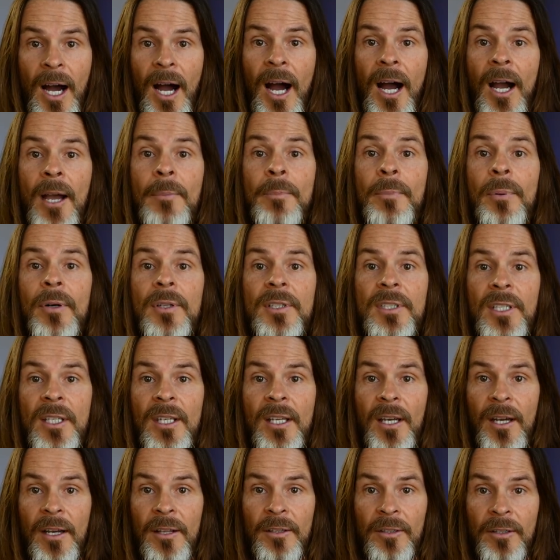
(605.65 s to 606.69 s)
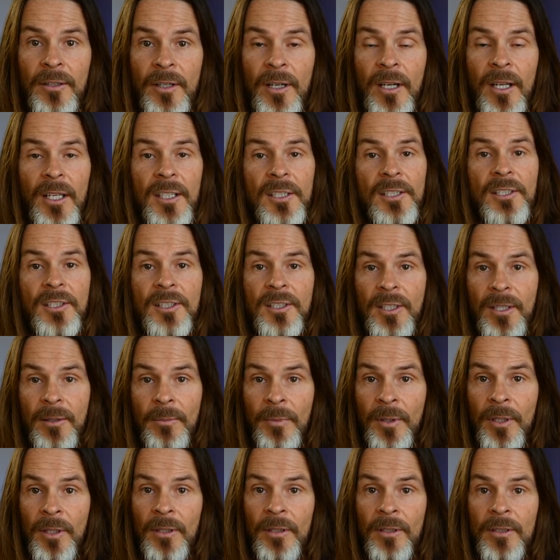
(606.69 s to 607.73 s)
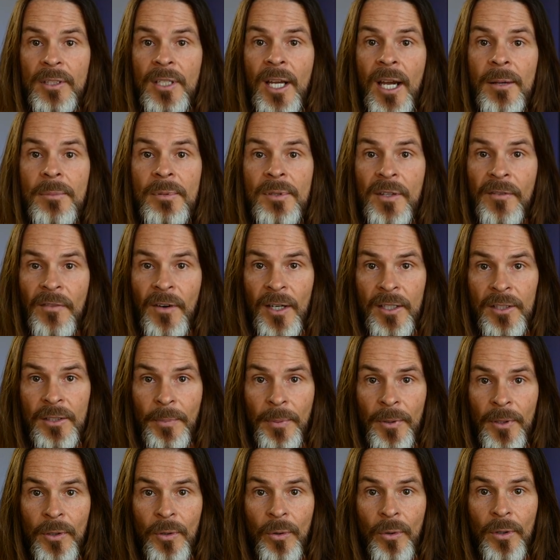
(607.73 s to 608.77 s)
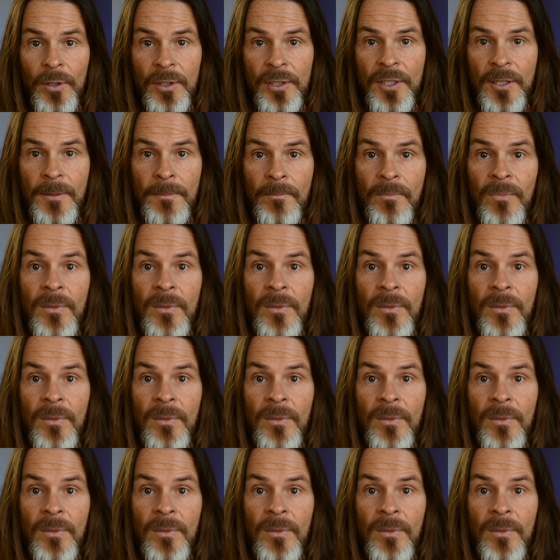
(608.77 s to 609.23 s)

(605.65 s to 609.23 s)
I put together similar types of entrepreneurs,